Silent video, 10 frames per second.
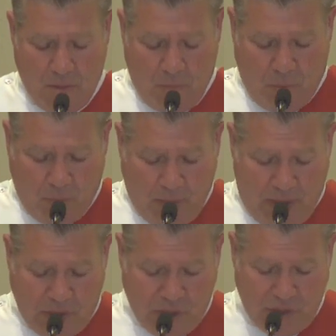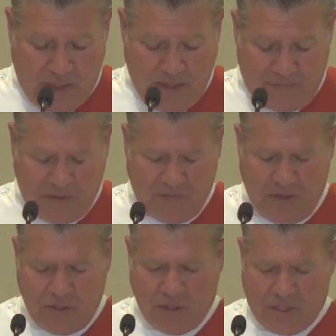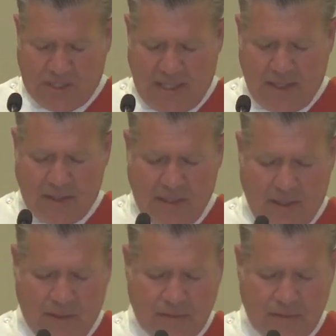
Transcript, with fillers: Pour out your gift of understanding.